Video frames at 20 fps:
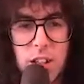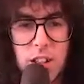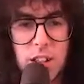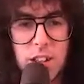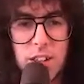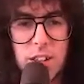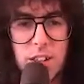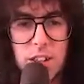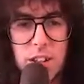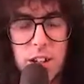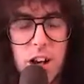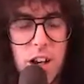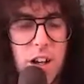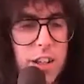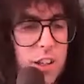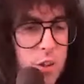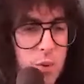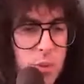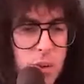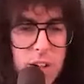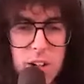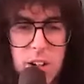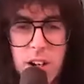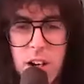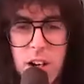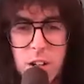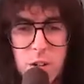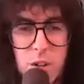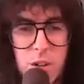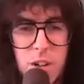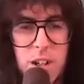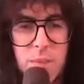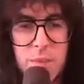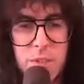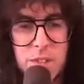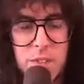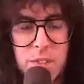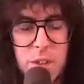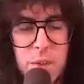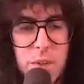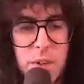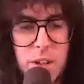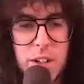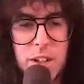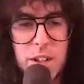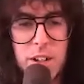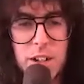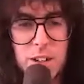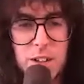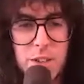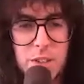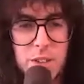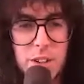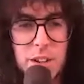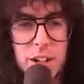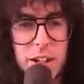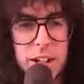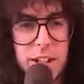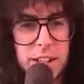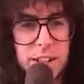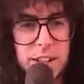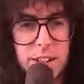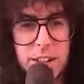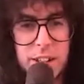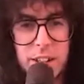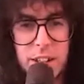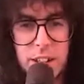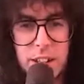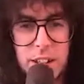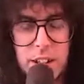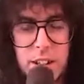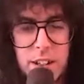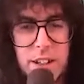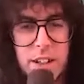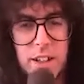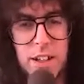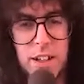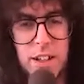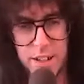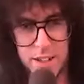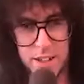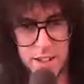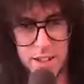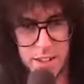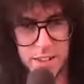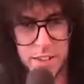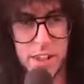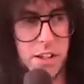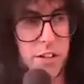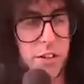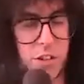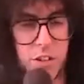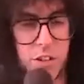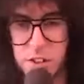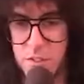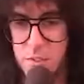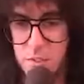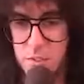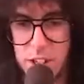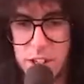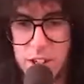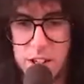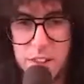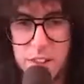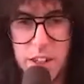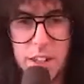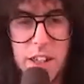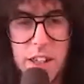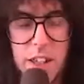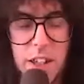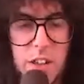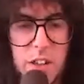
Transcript: The audience wanted an encore, MTV wanted an encore, and they didn't think they could